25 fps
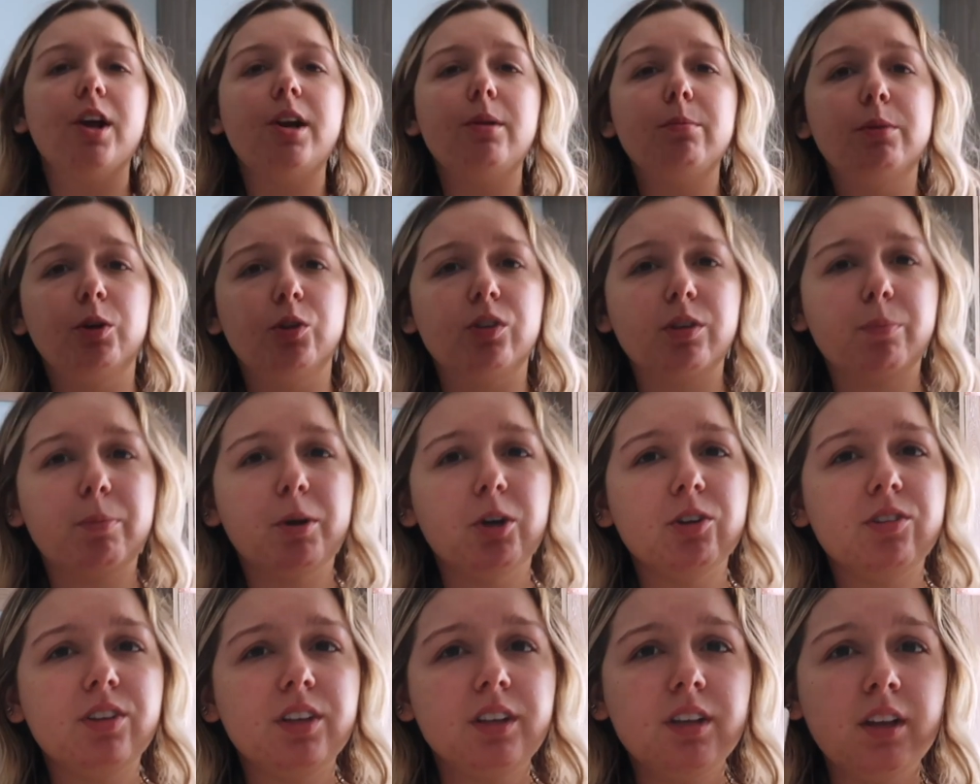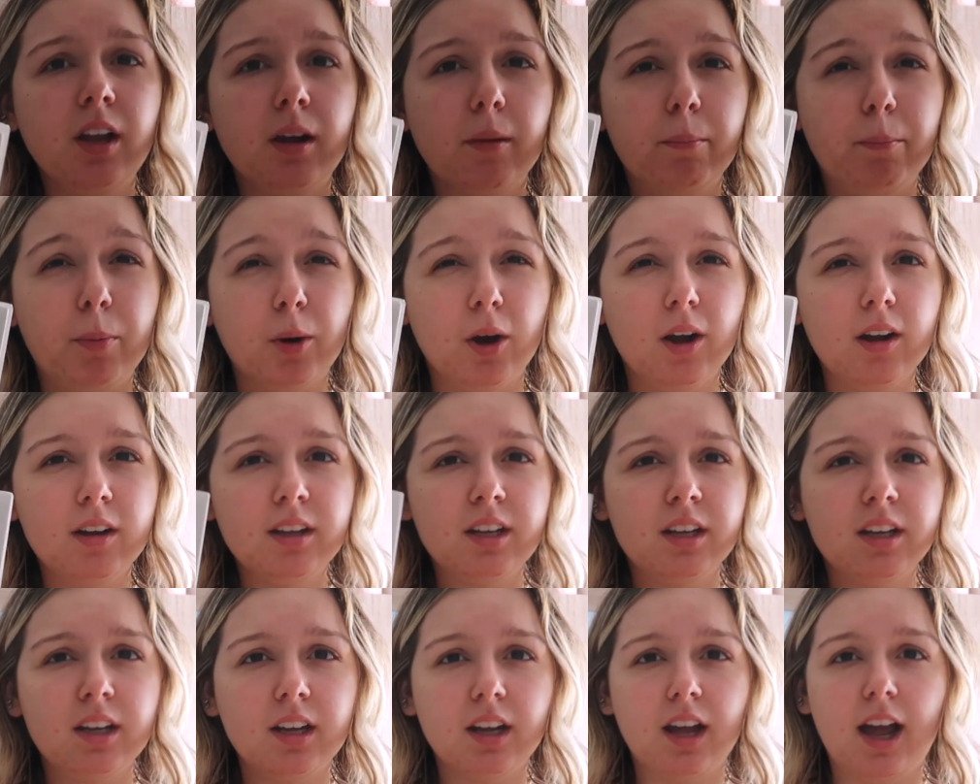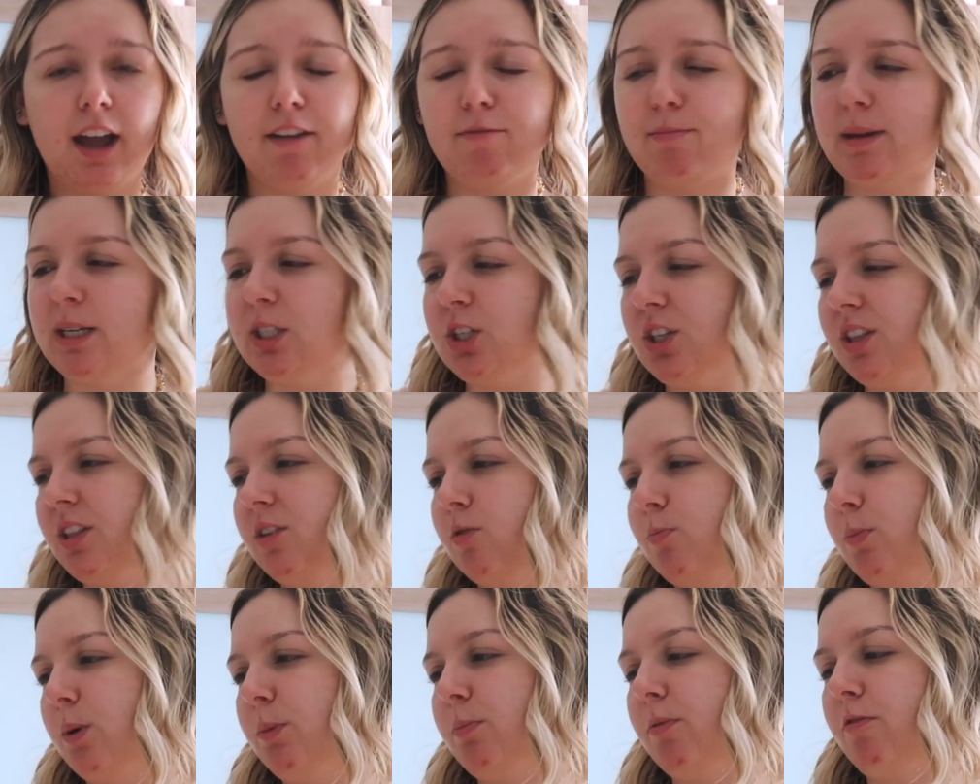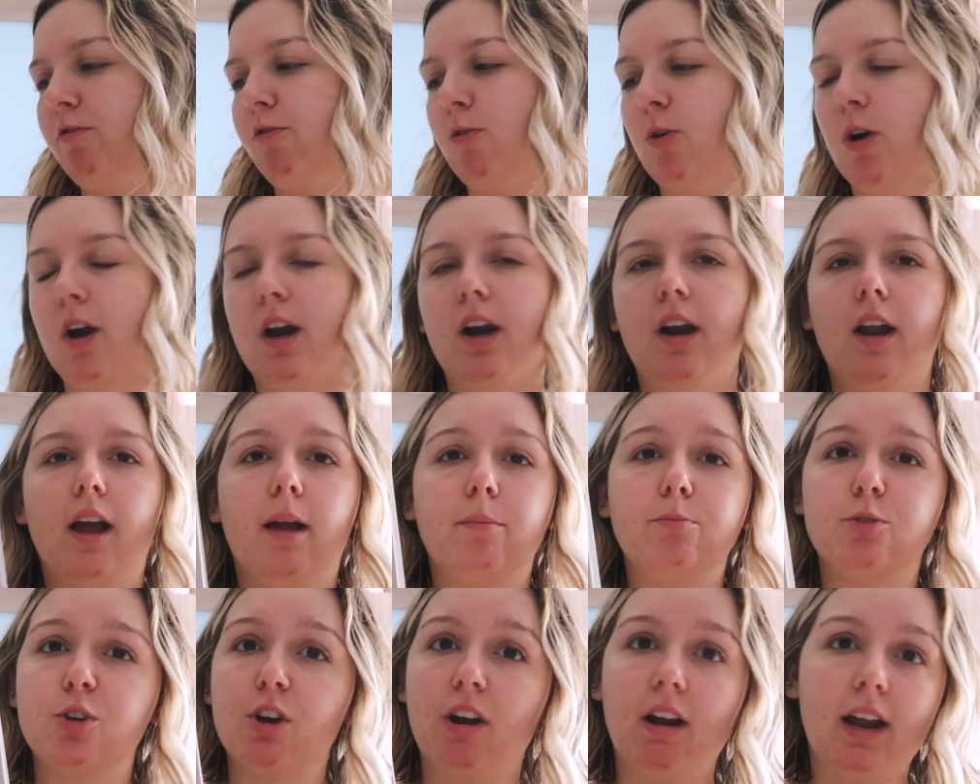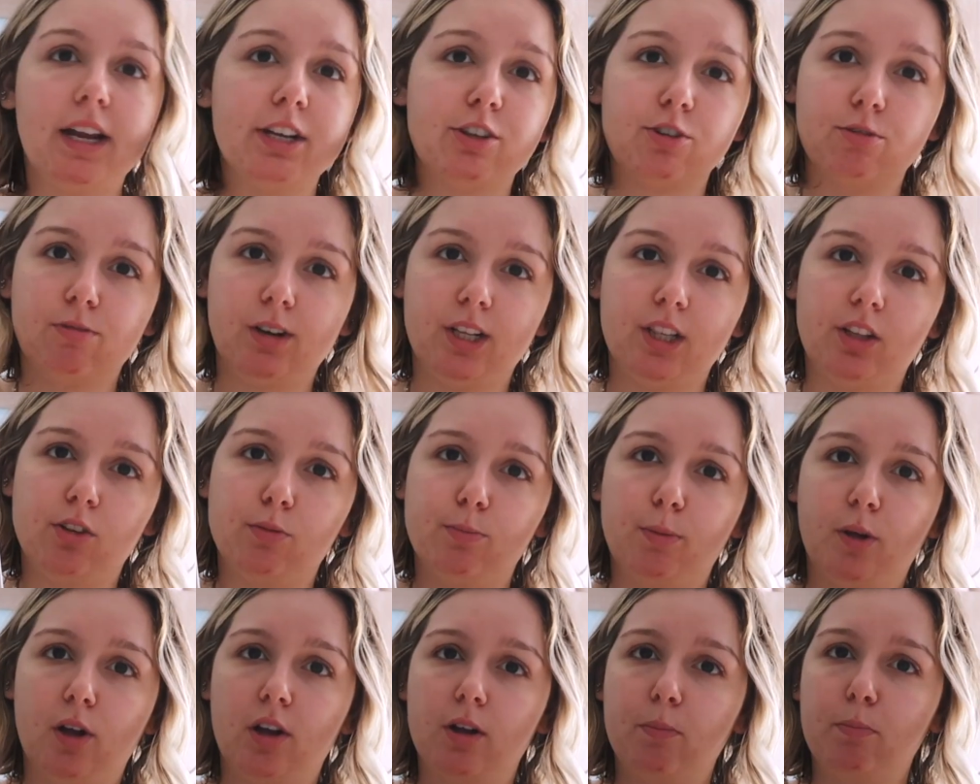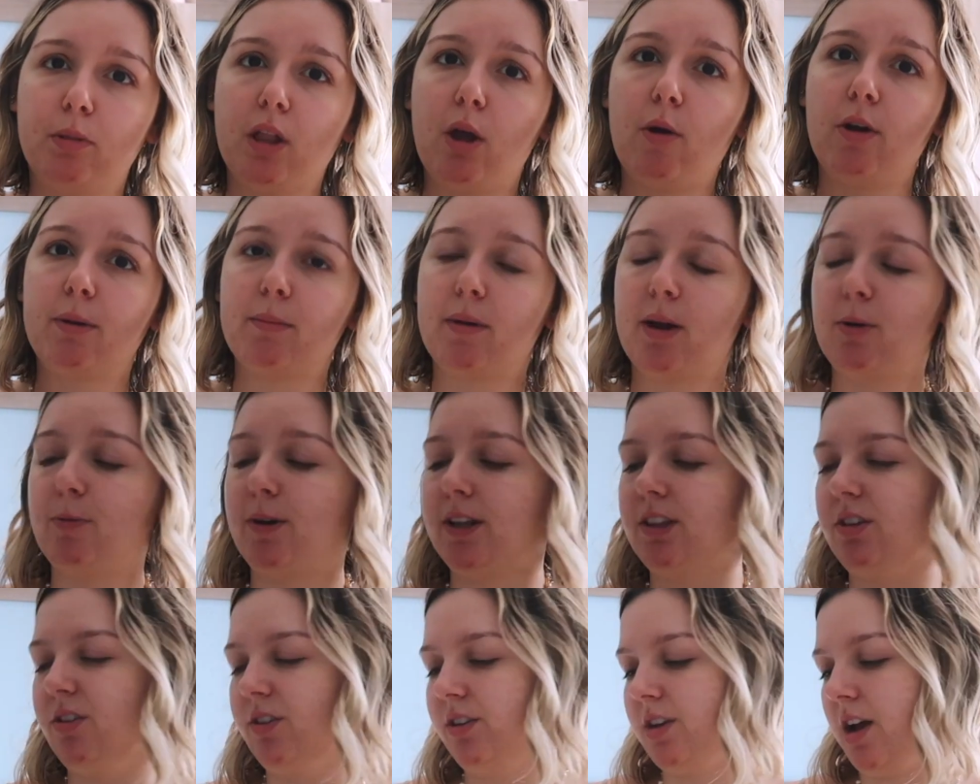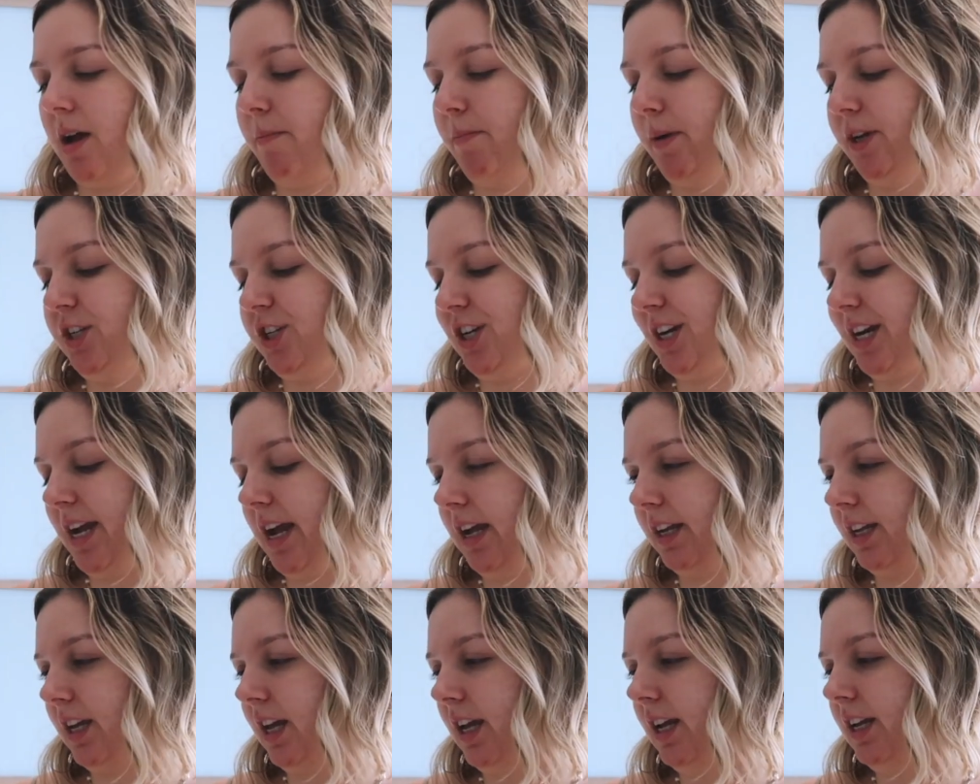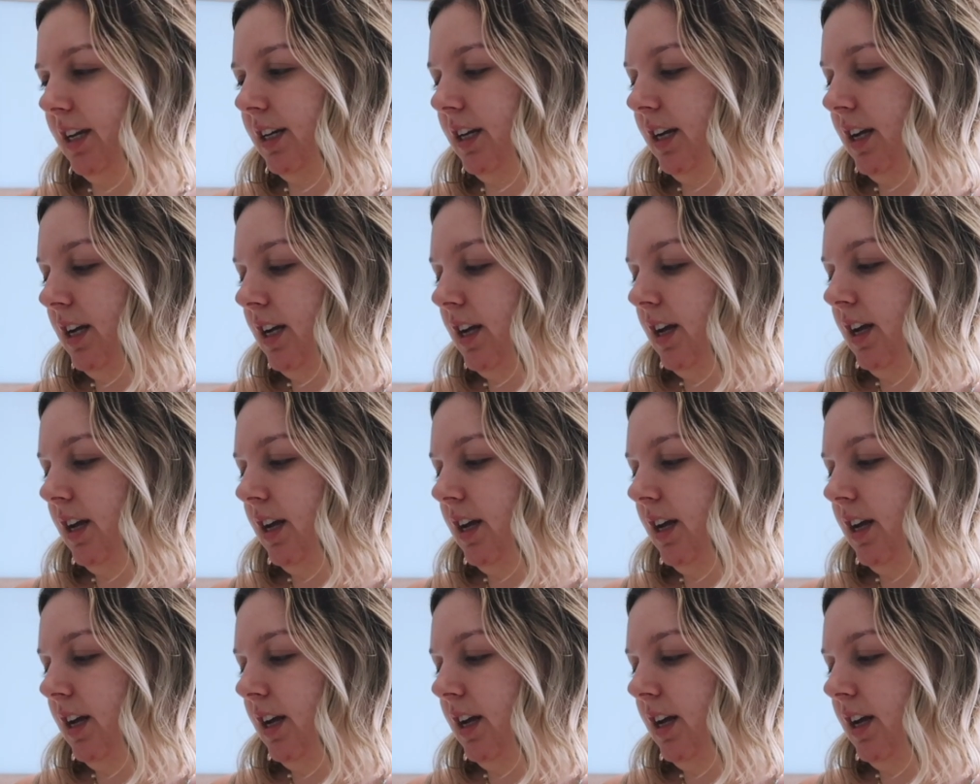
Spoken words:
not a music person, a book. I've mentioned this book before. I'm trying to read this book, Blowing My Way to the Top by Jenna Atkin.